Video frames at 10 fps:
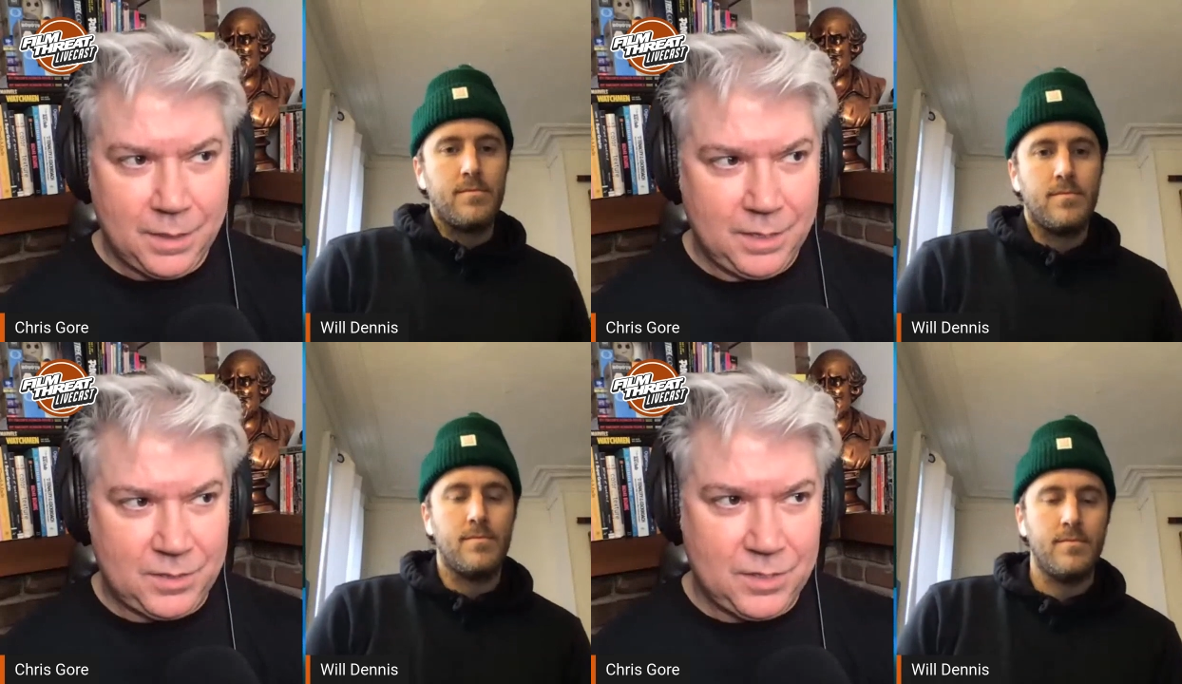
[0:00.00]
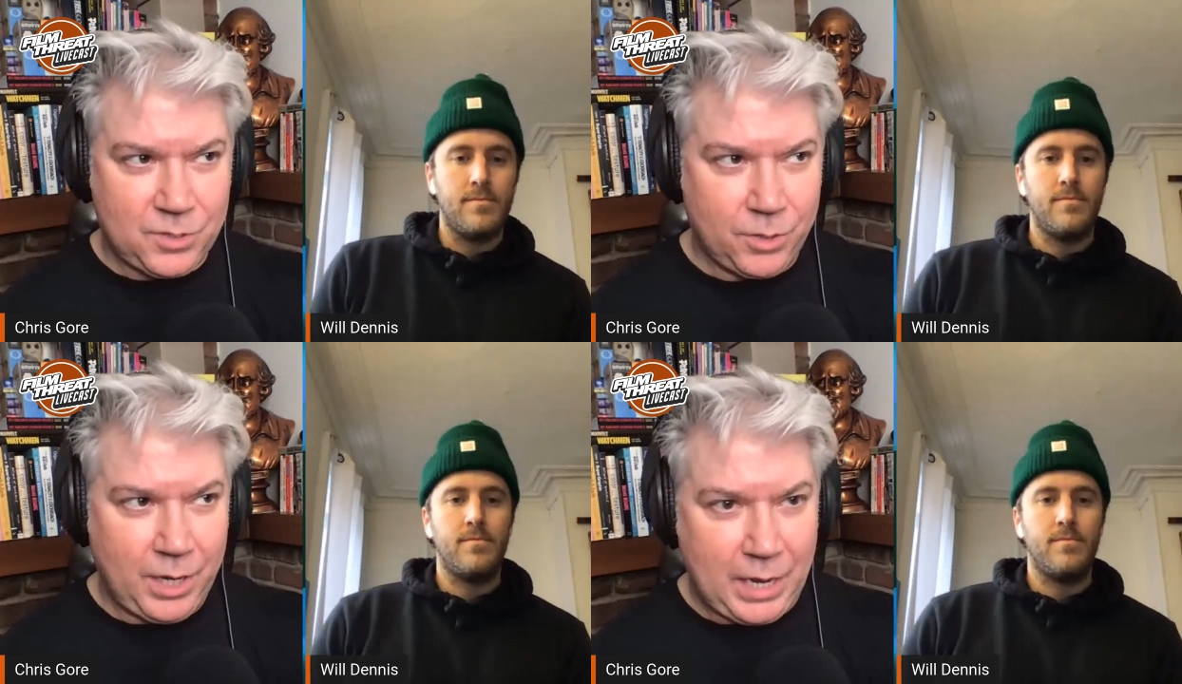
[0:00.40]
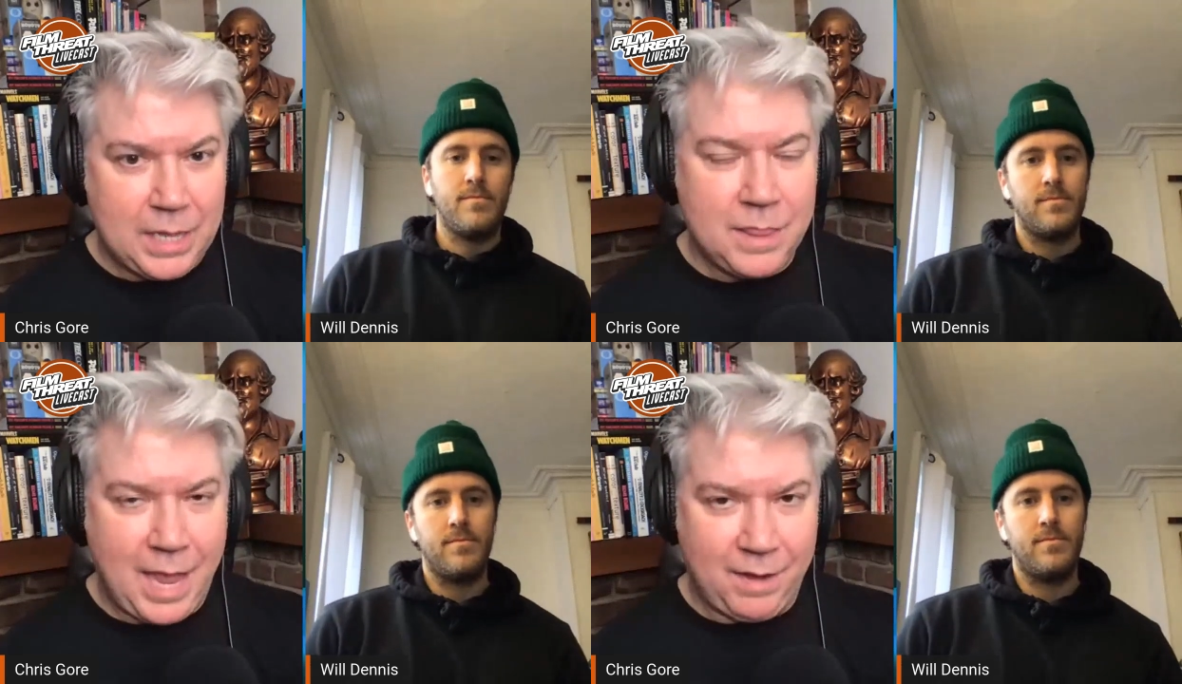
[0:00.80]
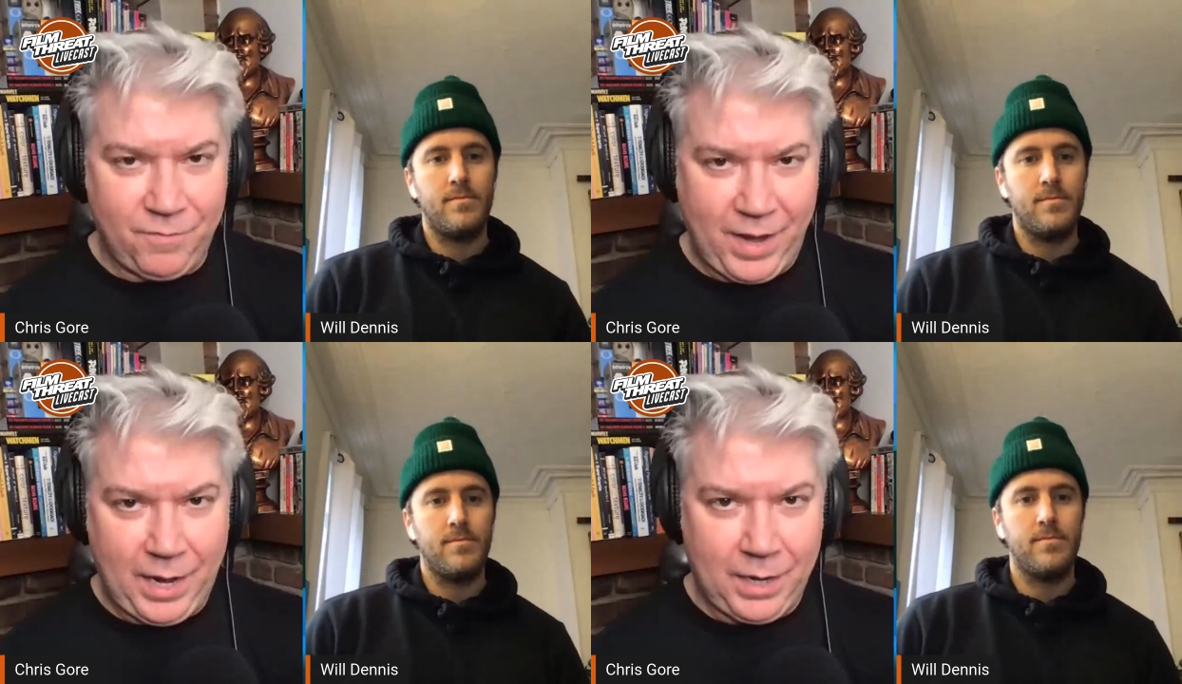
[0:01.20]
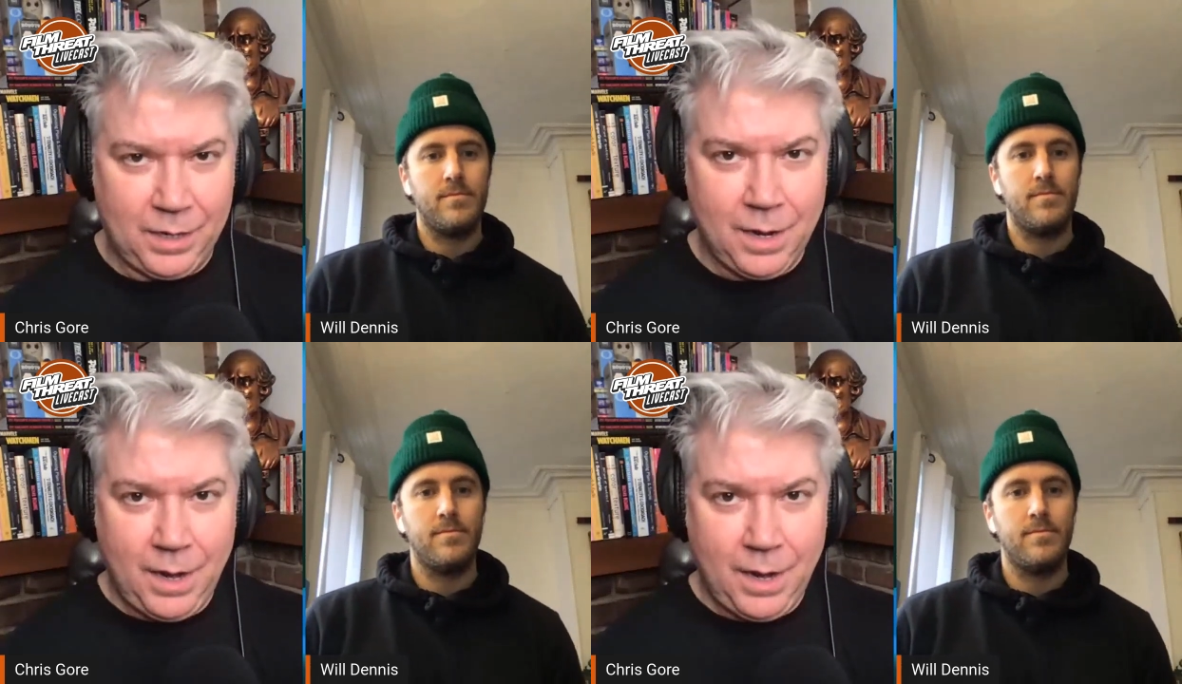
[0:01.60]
Speaker 1: this is sort of in that vein